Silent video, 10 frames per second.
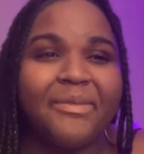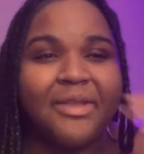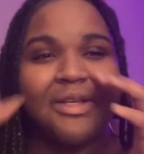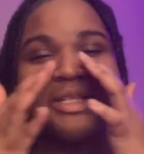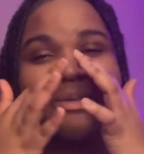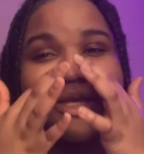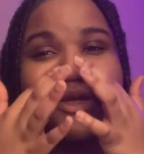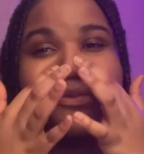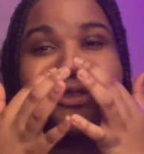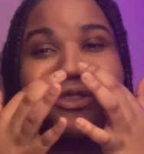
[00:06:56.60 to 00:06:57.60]

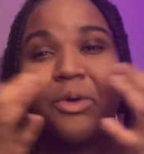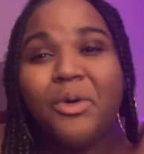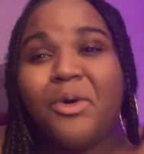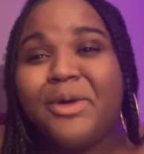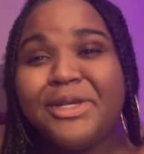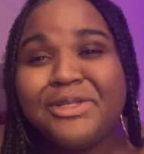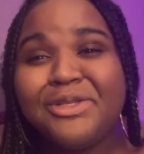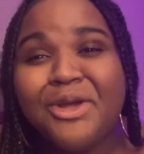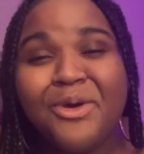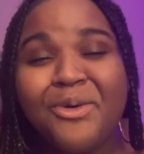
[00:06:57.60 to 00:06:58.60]
Sometimes you don't always
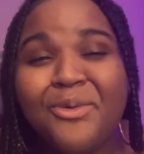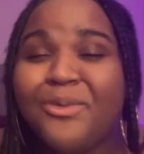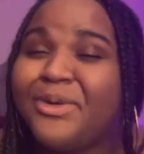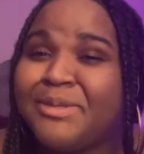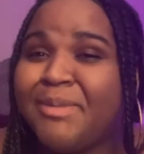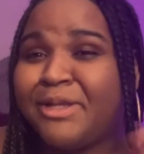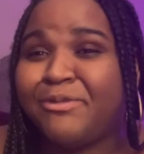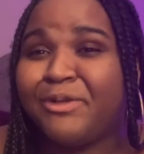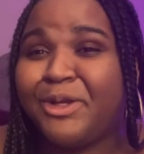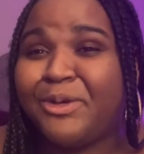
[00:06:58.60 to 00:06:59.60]
know what's best
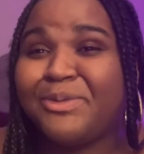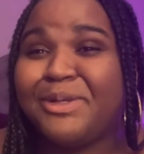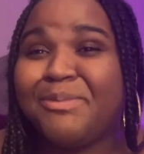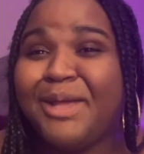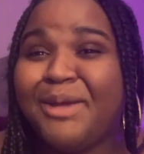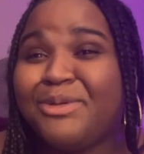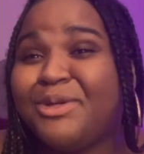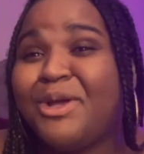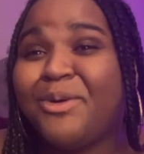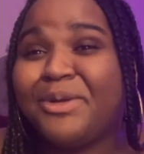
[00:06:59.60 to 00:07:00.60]
for you. Sometimes you
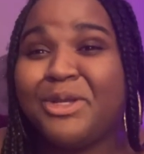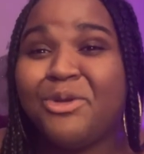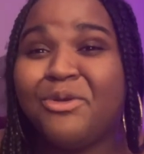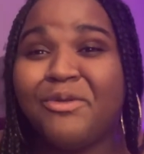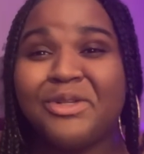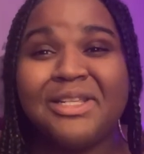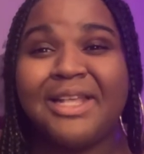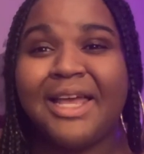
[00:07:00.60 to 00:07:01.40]
don't. And the universe is like,